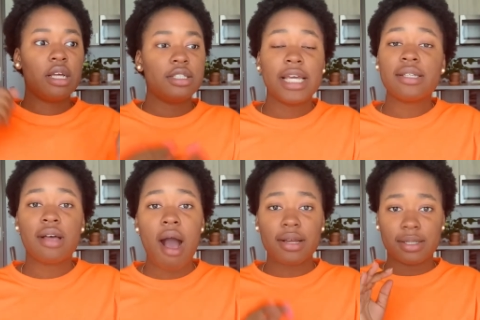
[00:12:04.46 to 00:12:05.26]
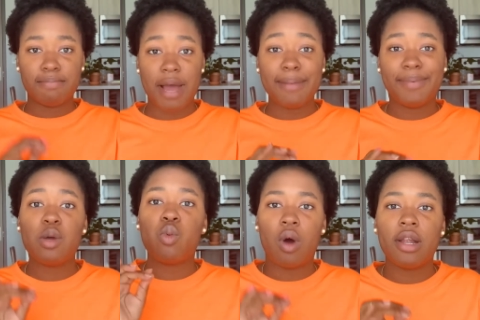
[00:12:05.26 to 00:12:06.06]
TikToks might
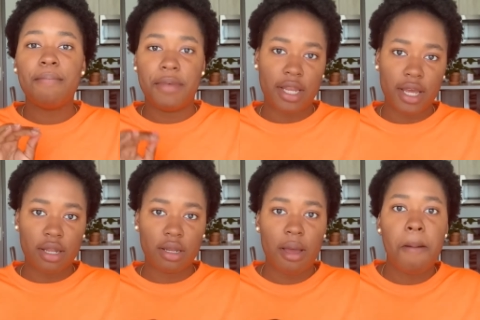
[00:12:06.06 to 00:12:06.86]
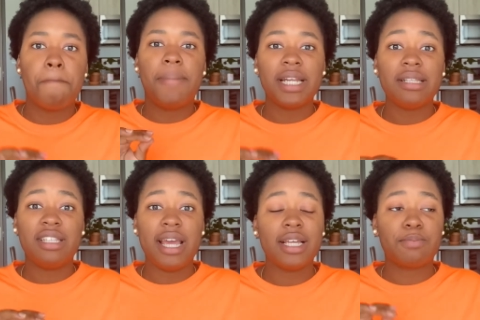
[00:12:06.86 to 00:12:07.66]
be one minute, but it
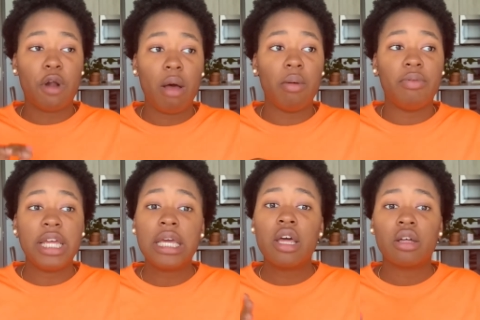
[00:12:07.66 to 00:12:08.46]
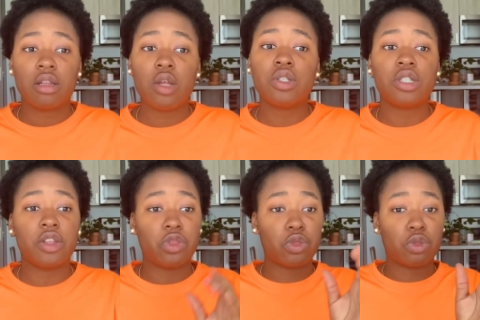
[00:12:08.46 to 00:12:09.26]
takes probably close
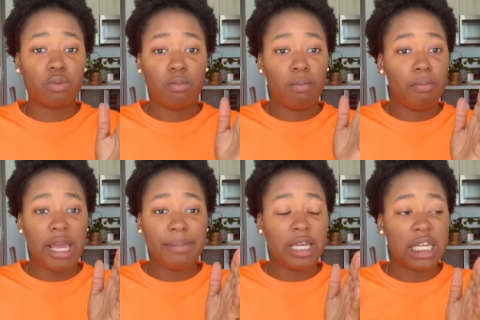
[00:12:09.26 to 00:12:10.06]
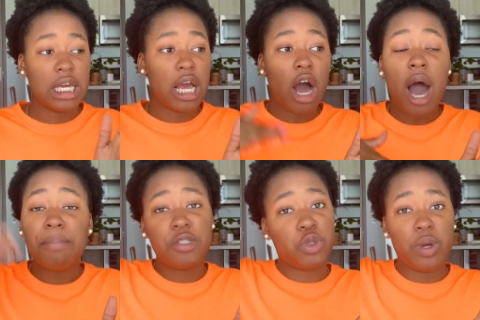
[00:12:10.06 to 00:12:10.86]
to maybe
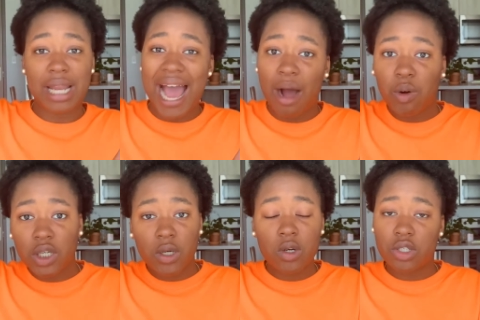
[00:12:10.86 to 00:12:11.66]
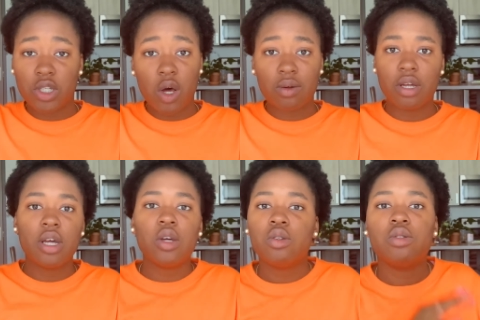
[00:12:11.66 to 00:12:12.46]
up to an hour or so
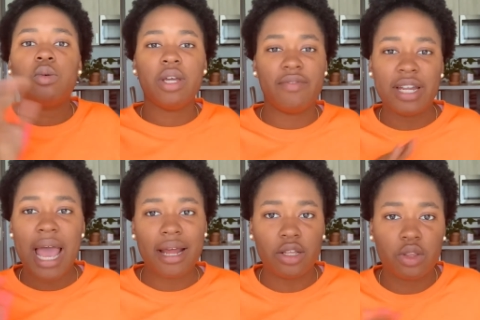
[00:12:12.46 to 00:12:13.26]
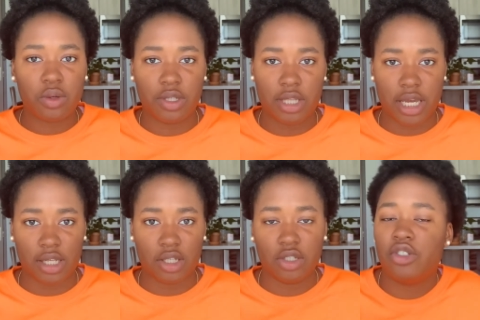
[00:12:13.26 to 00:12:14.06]
to even edit those
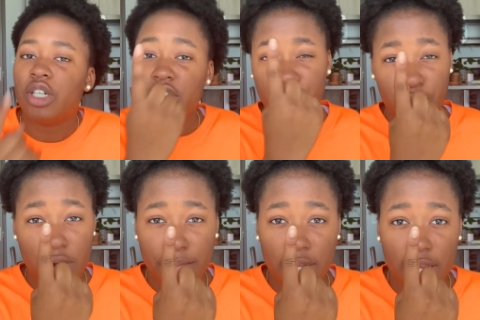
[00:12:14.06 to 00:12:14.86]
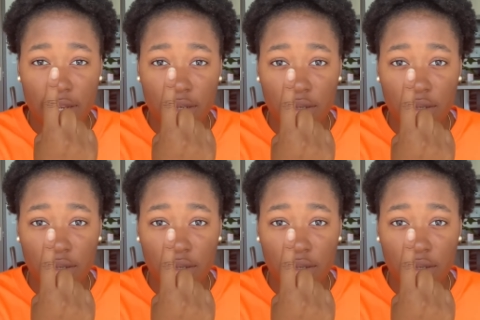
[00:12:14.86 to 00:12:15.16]
things just for a minute.